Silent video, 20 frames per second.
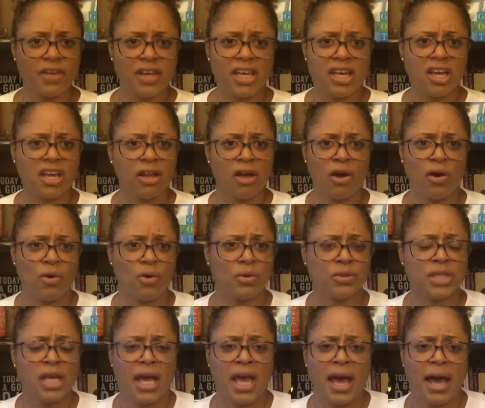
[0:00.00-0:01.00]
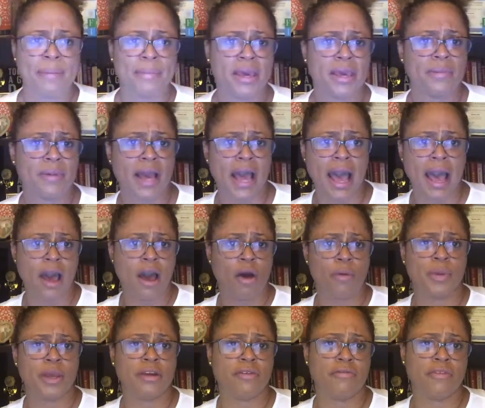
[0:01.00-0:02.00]
fitting clothes. I mean,
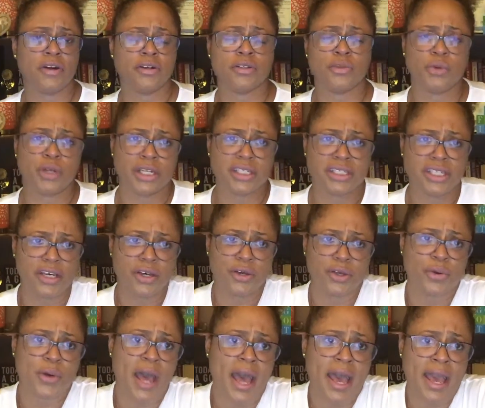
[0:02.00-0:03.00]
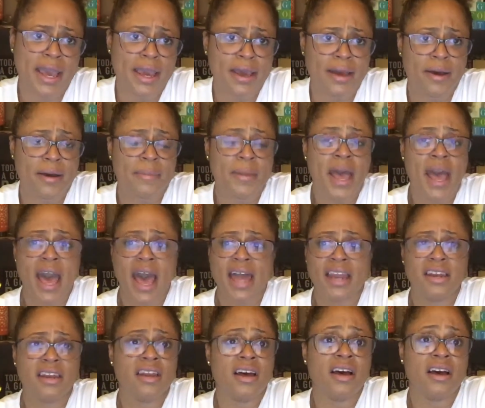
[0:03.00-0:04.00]
I'll be the first one to tell you, I
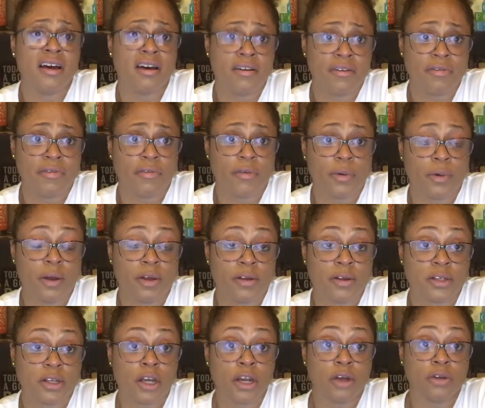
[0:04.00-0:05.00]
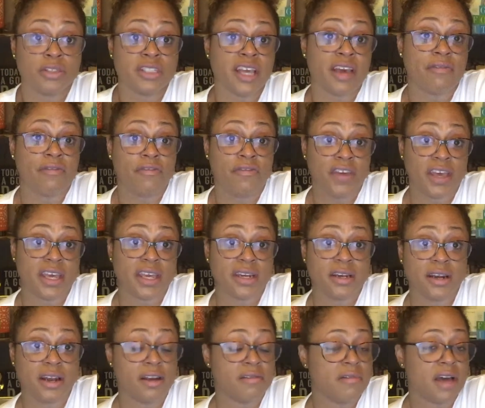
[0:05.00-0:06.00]
love clothes that
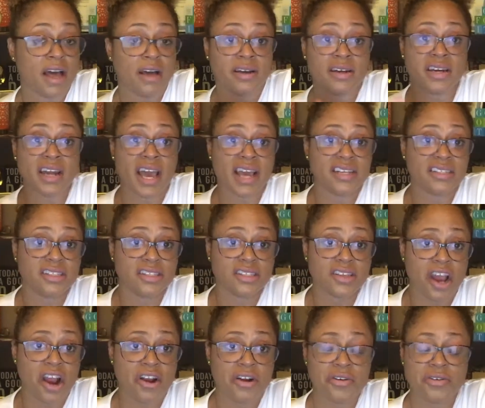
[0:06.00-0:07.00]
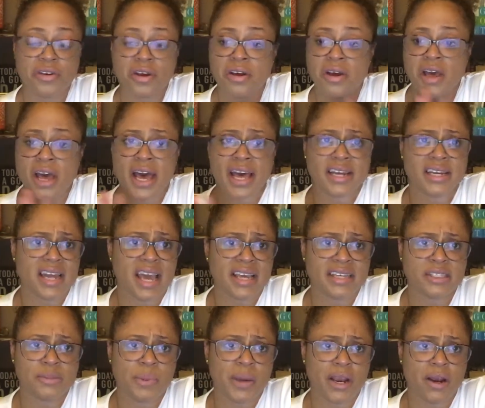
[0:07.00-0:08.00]
fit. A nice skirt, a
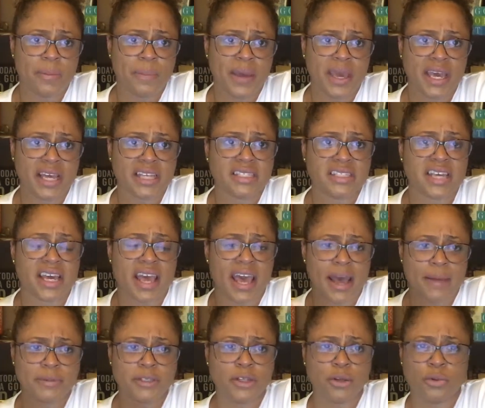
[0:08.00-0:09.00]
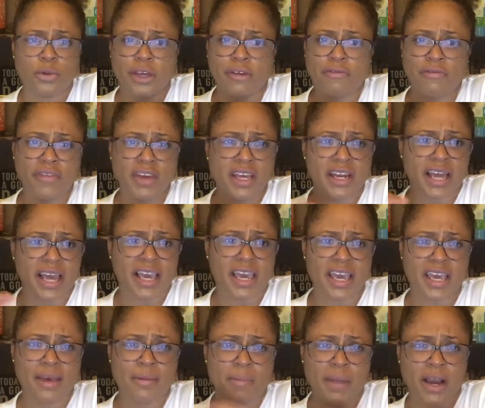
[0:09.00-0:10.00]
nice pair of pants that absolutely fit, like
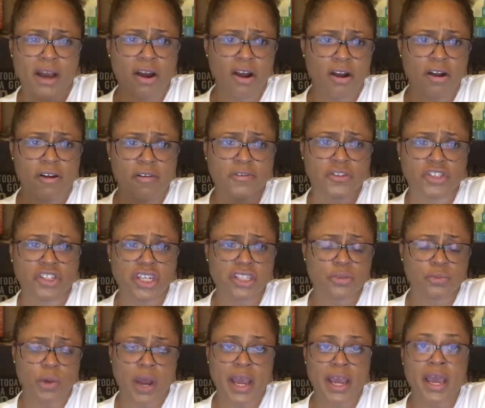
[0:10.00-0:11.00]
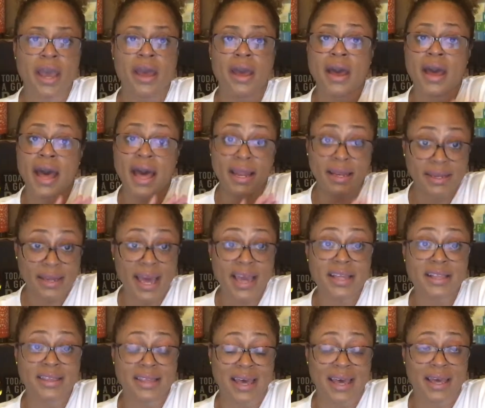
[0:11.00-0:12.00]
hit my curves just right. I
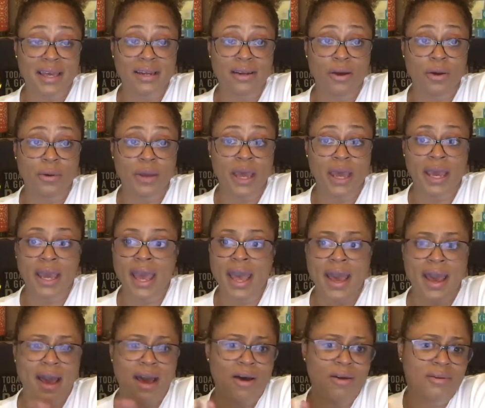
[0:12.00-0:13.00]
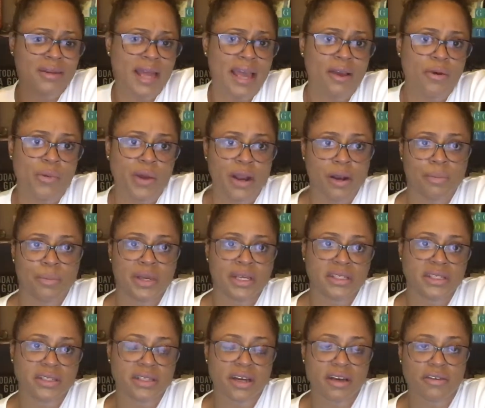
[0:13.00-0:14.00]
like that, okay? I don't like wearing
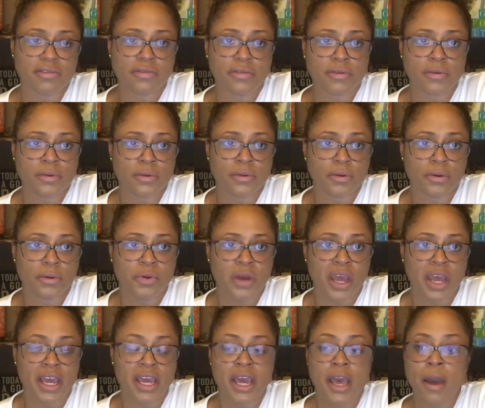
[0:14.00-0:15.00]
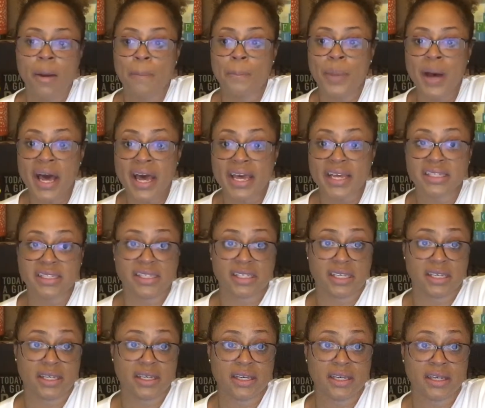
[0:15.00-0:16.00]
big stuff, okay? But
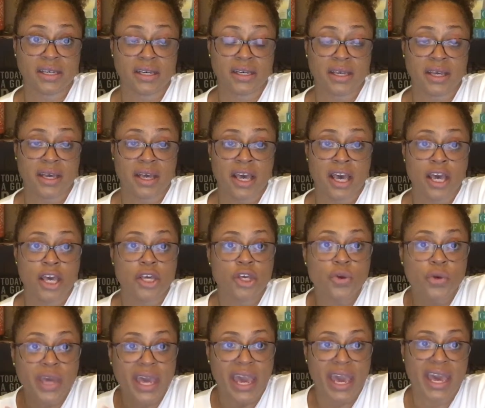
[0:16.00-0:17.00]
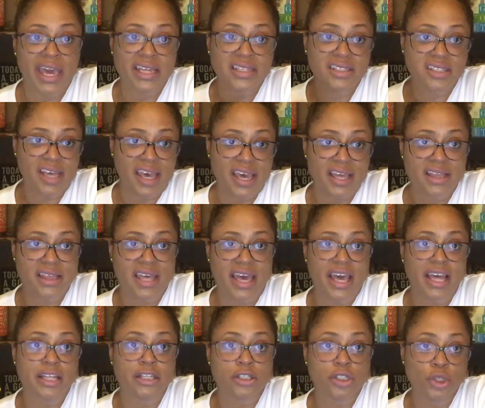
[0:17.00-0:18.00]
you can take
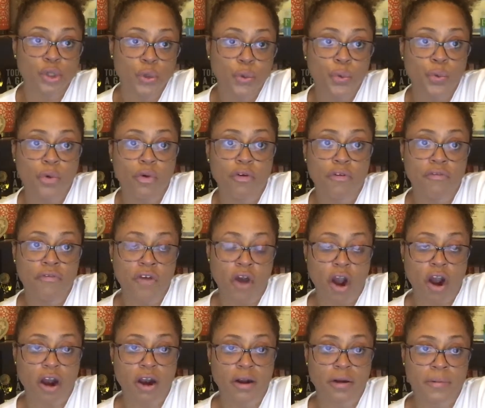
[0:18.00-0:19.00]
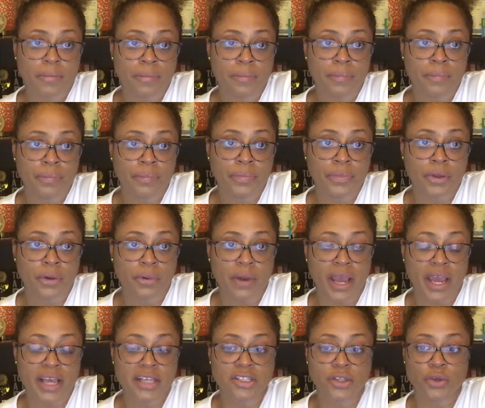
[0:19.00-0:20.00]
that too far. All
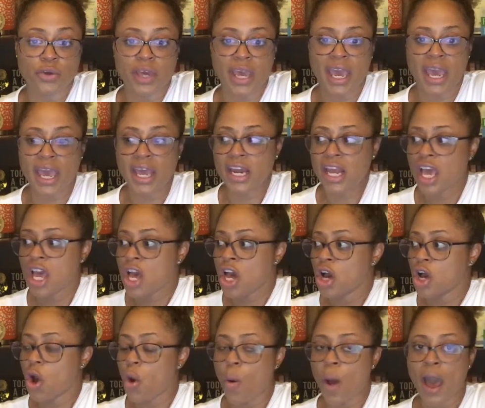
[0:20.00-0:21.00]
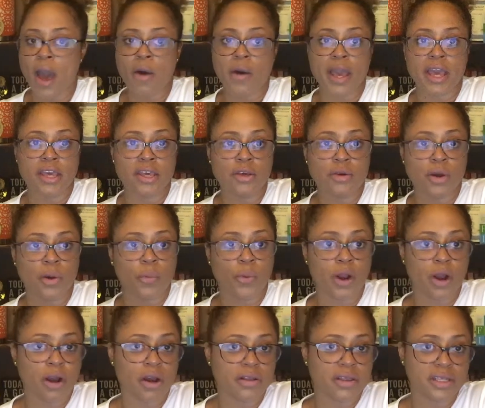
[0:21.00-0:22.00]
right, so you can go out and you can
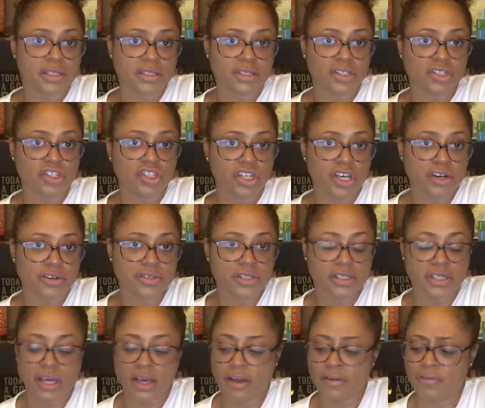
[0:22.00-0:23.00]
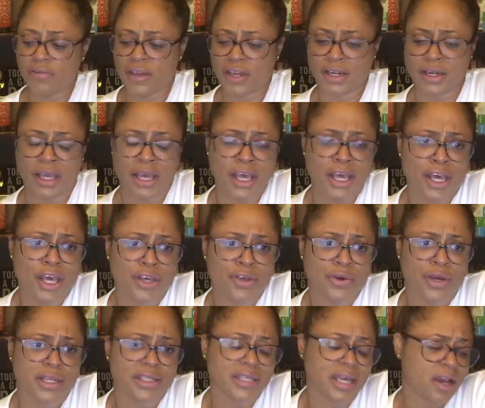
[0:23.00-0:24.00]
wear all this sheer stuff, and
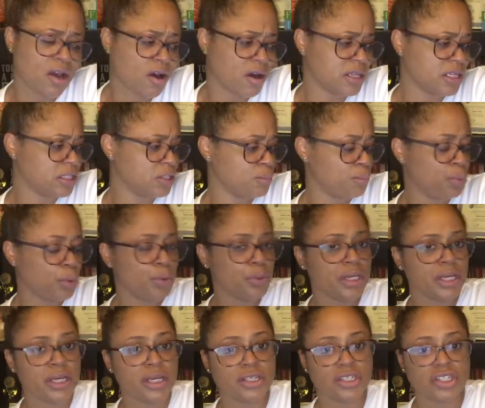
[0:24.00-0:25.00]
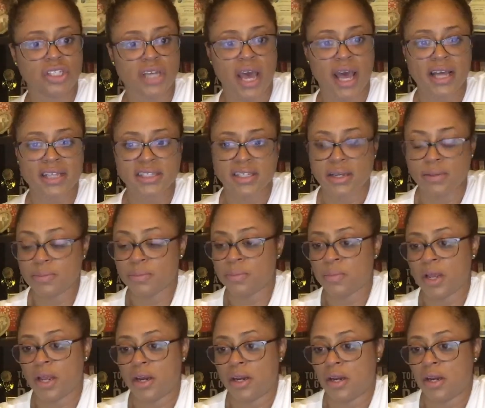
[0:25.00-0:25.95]
you can take all these booty shots and